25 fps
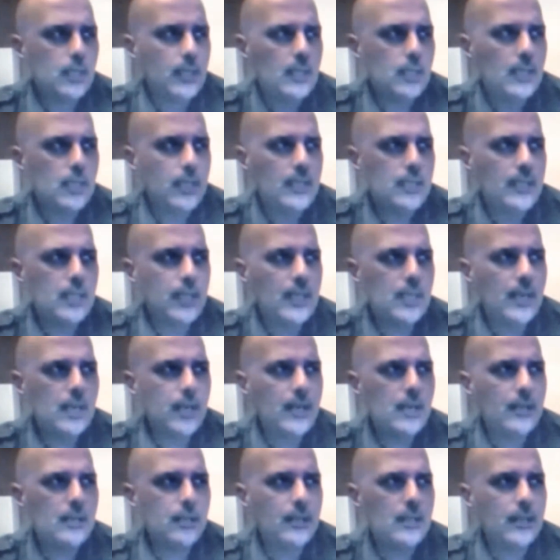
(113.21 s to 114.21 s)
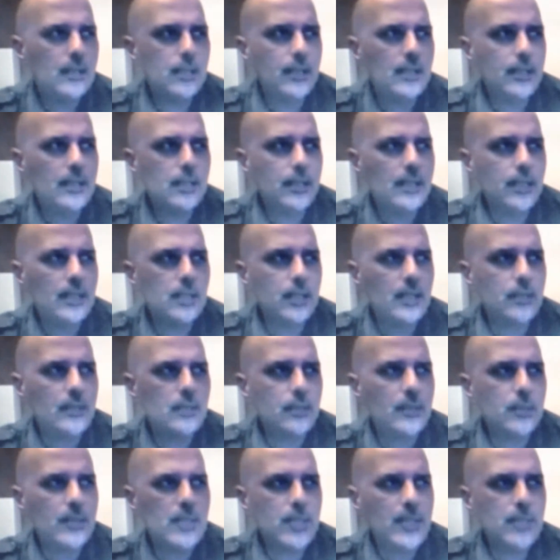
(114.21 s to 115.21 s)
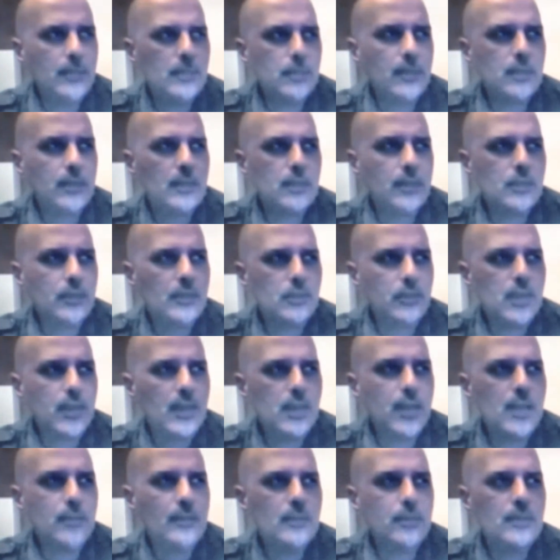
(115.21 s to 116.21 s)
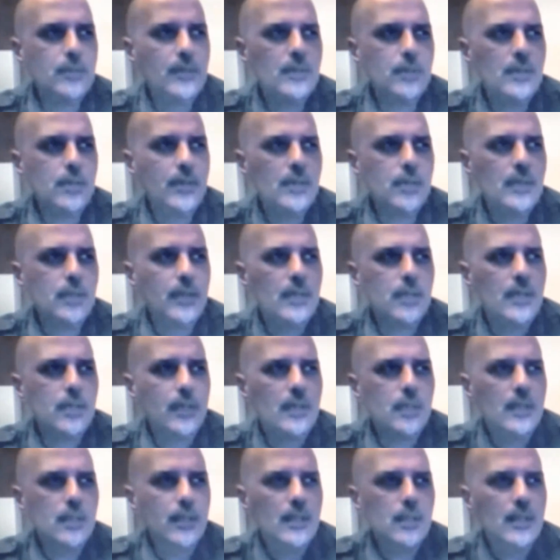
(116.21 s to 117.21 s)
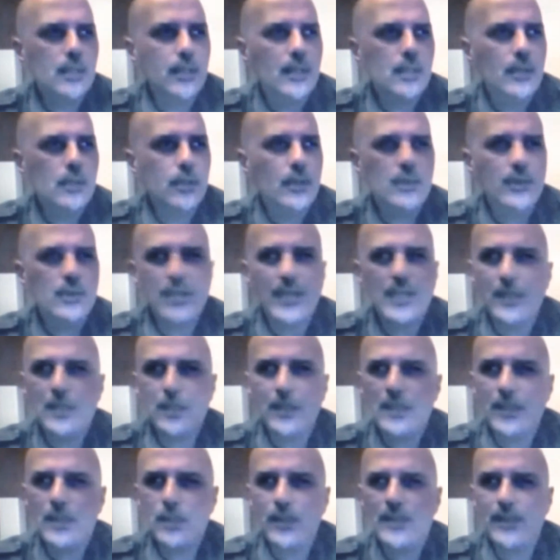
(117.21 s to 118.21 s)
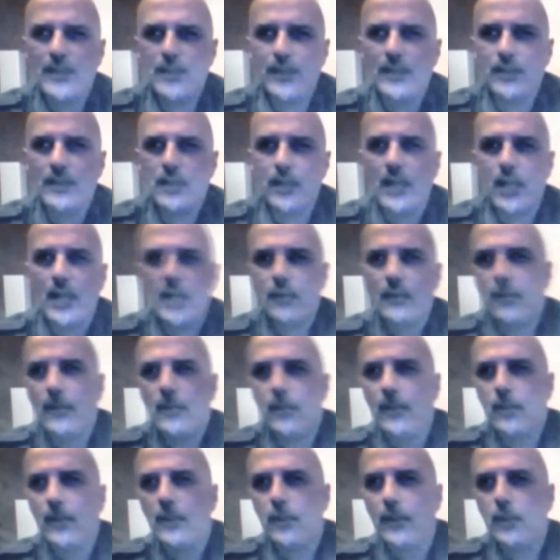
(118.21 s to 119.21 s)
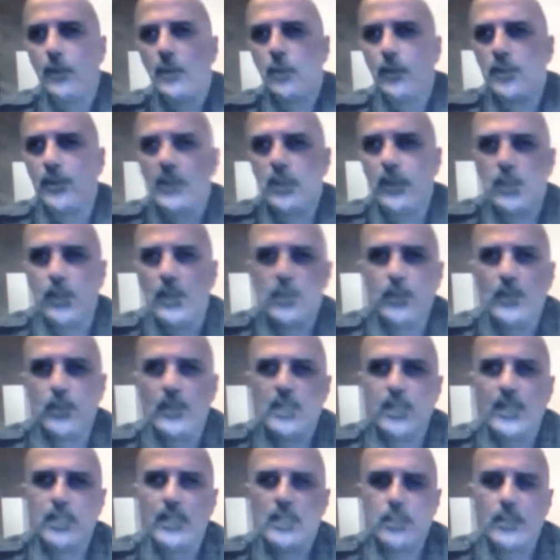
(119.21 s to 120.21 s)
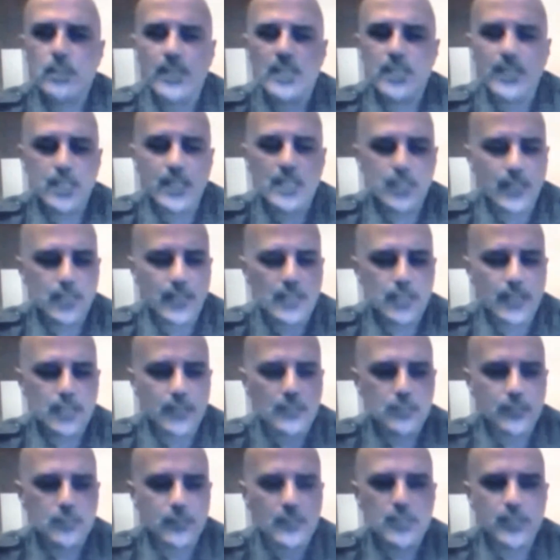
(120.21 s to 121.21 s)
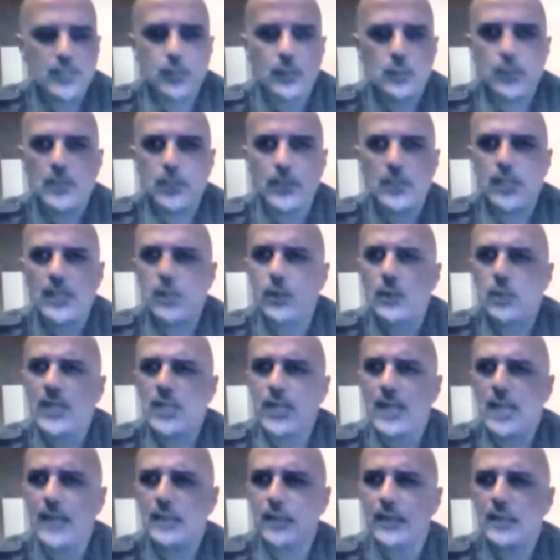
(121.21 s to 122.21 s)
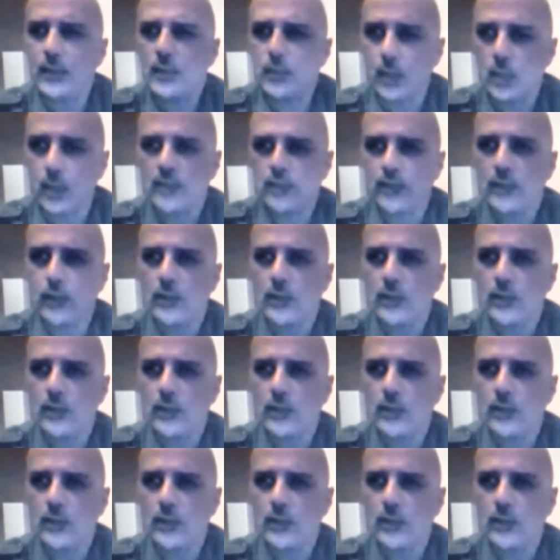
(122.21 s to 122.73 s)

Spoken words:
entire cults, peoples, tribes? You know, there's got to be a reason. And remember, you would easily have an answer if it just only happened in one